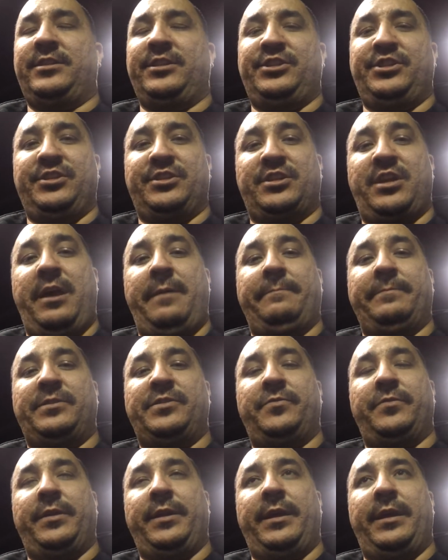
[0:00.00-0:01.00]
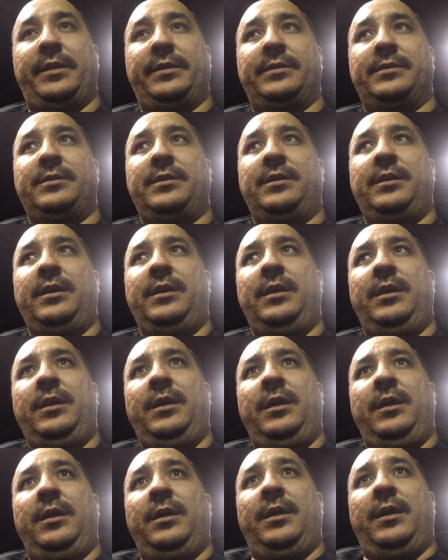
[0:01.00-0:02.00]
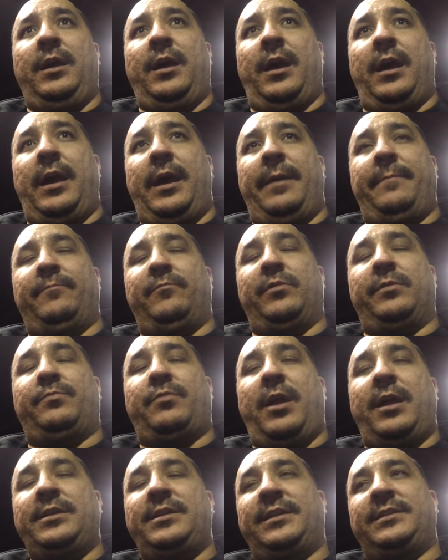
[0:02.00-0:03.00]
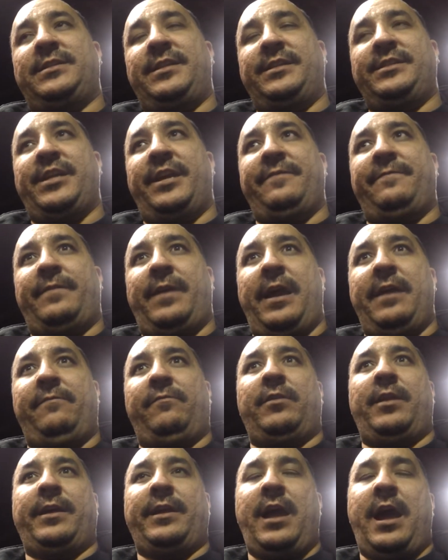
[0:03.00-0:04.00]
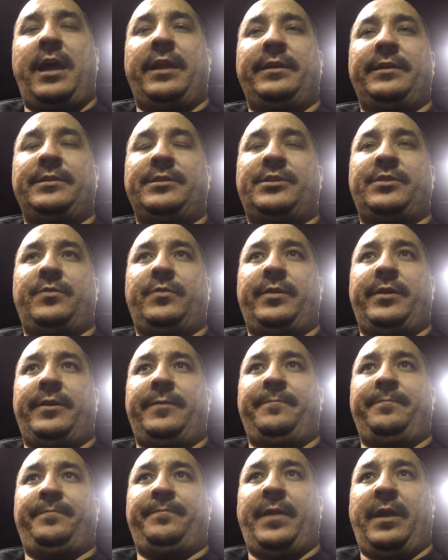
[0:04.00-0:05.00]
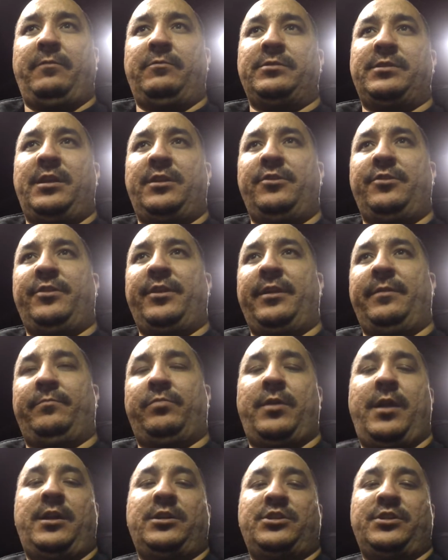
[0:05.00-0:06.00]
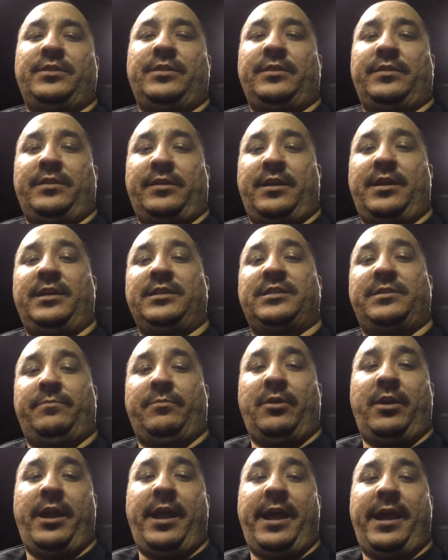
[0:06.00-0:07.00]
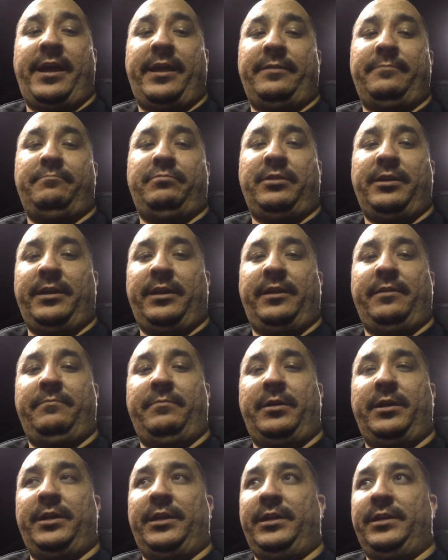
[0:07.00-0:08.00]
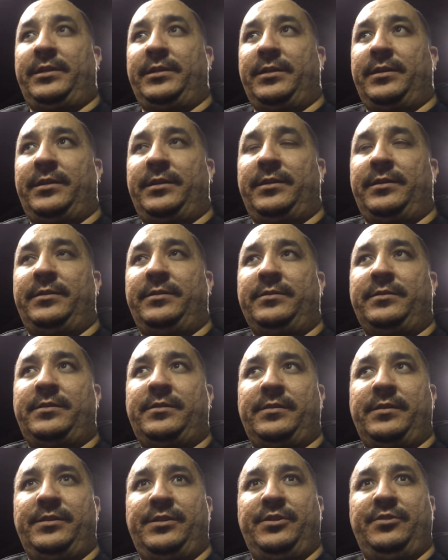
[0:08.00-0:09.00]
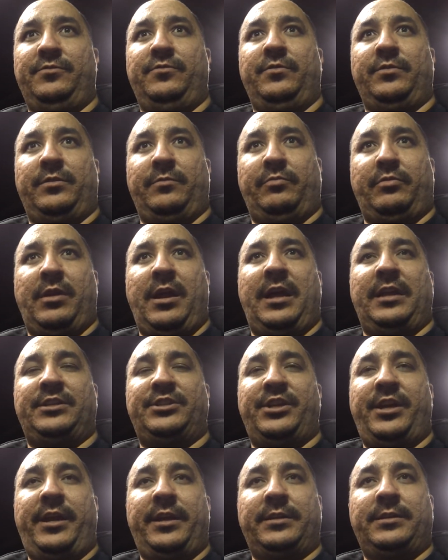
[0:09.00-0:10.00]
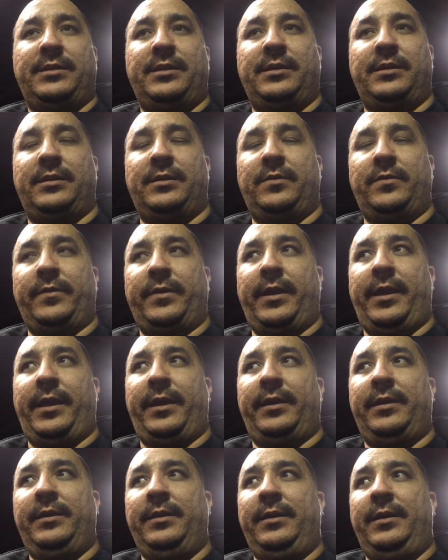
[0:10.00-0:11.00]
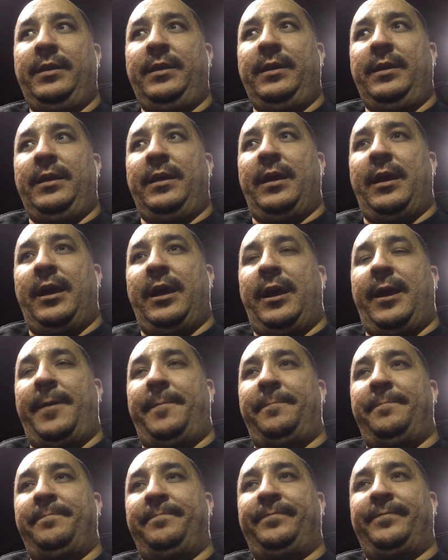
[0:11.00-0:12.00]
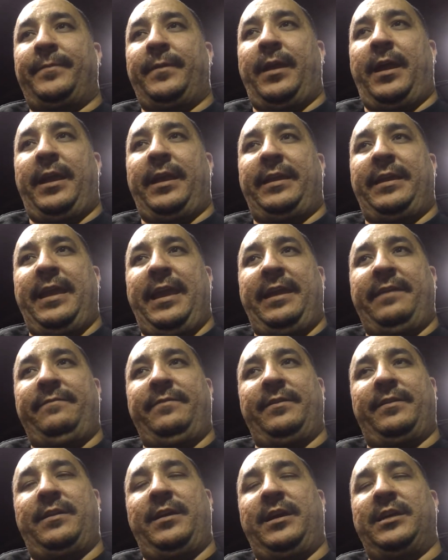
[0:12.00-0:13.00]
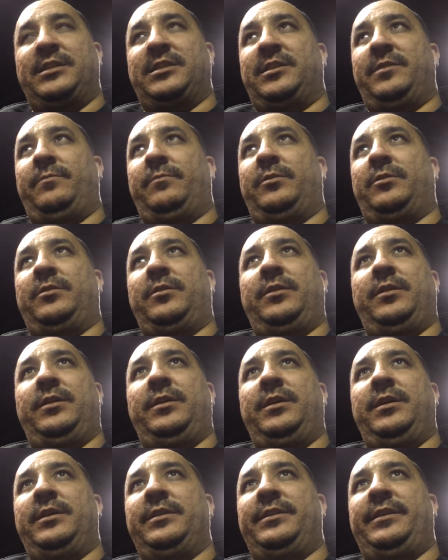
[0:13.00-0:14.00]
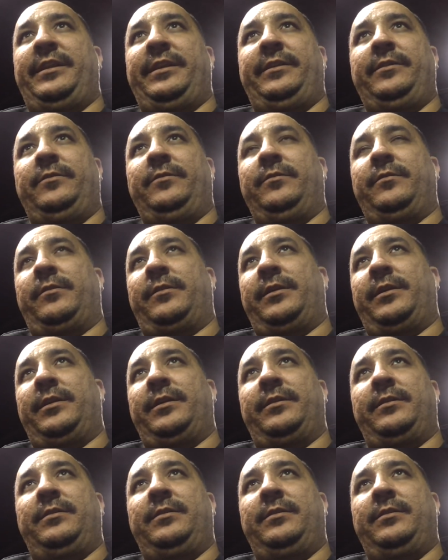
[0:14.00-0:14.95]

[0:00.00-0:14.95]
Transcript: just come to an end. With Project CJ5, when I got into it, I was under the impression that the customer had plenty of money to do with the project. Okay, I gave the customer a deal that